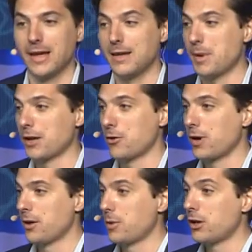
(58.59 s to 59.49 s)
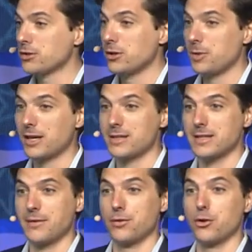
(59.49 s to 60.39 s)
in my career, but also
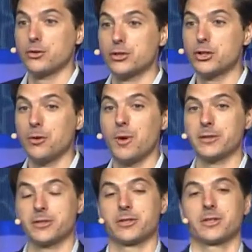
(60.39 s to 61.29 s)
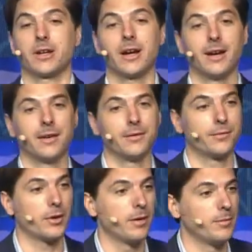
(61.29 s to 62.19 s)
because I've learned so much
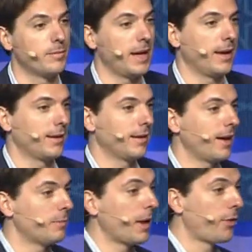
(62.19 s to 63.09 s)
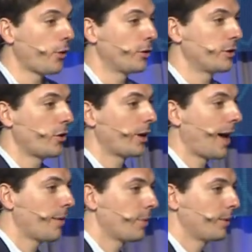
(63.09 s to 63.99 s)
from being at my third SOCAP